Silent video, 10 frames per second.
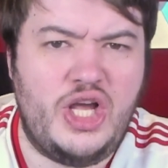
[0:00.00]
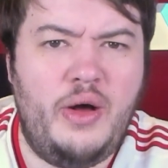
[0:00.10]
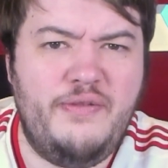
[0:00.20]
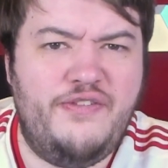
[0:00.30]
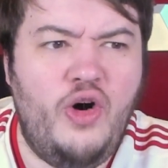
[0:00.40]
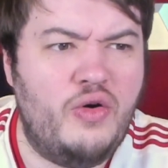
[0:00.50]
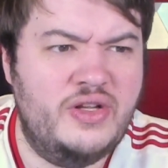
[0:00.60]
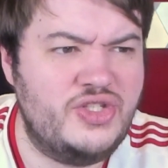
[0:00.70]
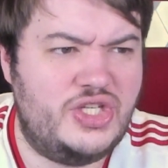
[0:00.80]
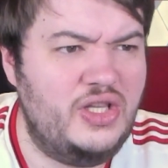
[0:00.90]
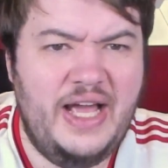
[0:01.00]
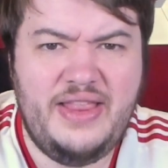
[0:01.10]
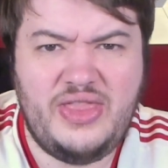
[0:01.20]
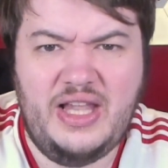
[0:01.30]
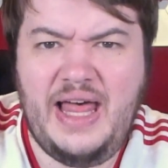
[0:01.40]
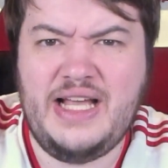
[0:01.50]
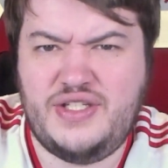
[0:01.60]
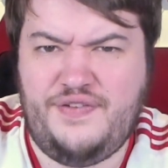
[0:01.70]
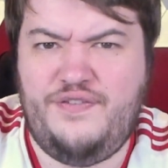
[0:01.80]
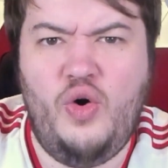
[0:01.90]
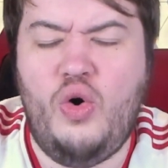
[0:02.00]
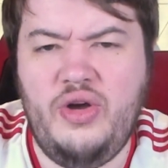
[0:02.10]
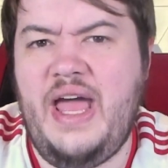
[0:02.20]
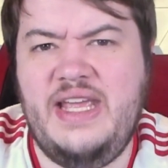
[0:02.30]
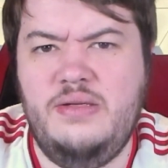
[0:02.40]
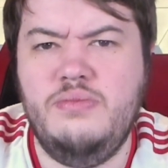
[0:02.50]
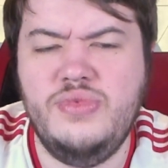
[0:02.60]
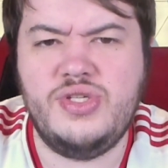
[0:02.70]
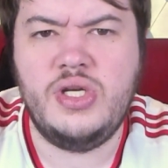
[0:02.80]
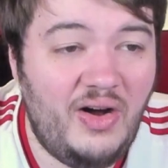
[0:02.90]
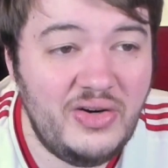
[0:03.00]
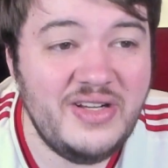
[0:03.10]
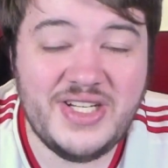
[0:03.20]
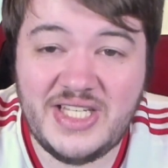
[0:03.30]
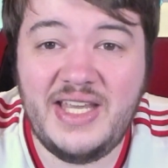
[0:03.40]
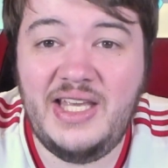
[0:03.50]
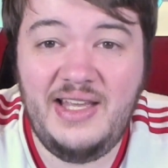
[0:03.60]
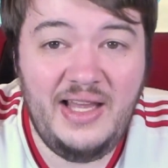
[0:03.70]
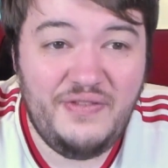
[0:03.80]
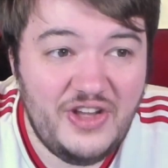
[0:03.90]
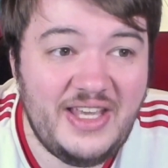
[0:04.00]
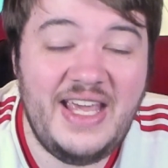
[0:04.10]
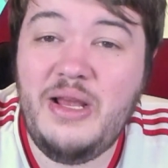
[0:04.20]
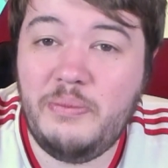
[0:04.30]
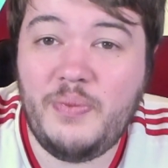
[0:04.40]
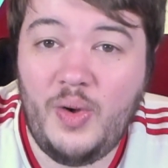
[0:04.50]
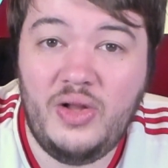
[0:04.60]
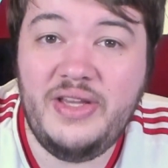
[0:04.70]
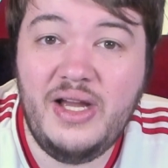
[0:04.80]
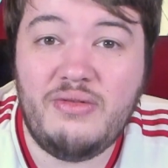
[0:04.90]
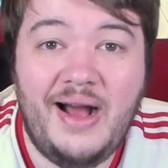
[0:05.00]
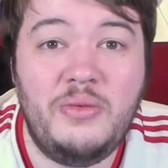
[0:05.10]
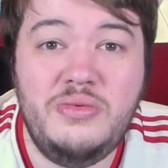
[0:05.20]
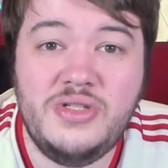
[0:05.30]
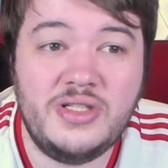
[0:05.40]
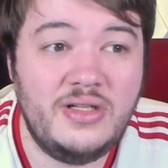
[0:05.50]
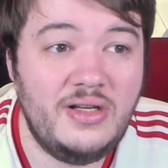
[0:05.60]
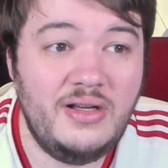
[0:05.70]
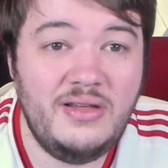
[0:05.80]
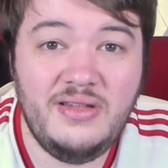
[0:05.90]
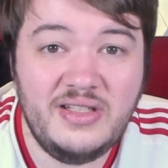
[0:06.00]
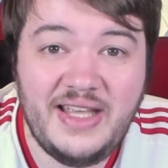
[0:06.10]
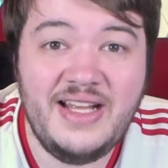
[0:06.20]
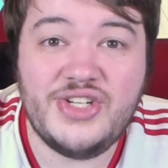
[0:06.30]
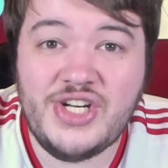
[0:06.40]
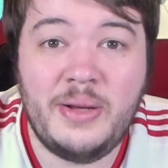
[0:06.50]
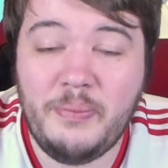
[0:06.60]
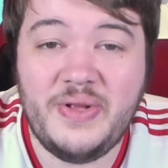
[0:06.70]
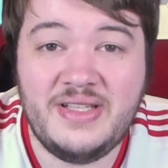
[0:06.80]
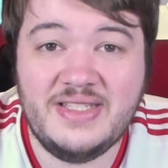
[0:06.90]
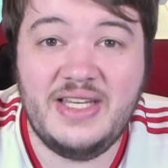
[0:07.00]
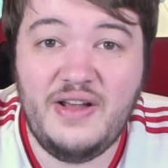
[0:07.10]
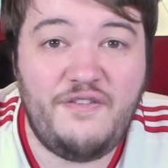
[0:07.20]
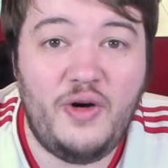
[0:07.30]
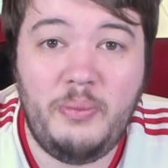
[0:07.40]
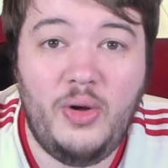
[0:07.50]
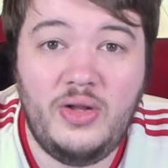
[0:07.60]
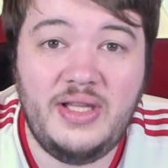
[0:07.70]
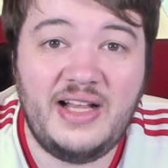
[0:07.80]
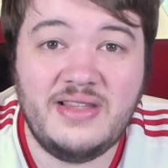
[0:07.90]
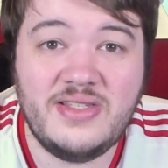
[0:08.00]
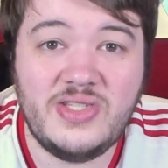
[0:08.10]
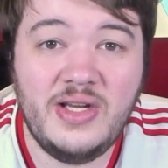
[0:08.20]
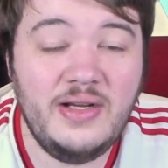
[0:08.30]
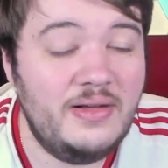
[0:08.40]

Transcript: top four until like the last 4 games. Honestly, if you keep Ollie around, you get Champions League football, lads.